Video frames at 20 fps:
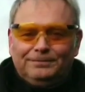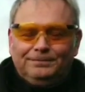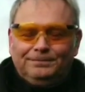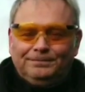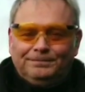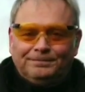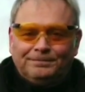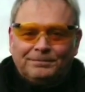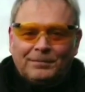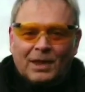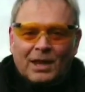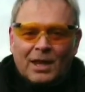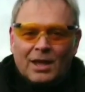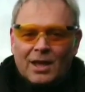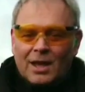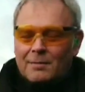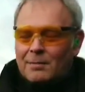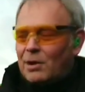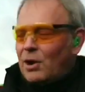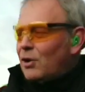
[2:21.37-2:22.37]

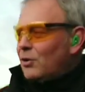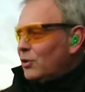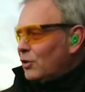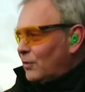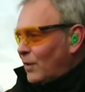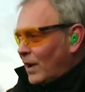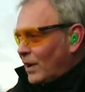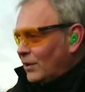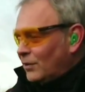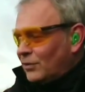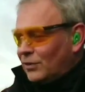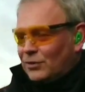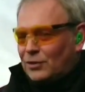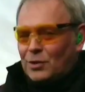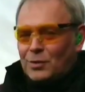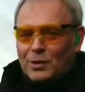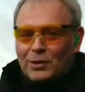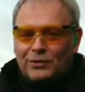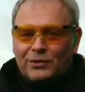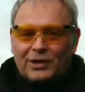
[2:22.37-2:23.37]
I'm alone in the range, so
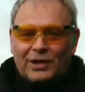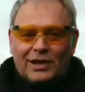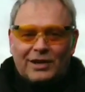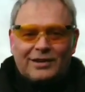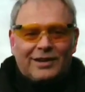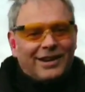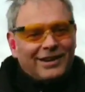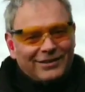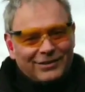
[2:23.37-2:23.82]
there's no one else here.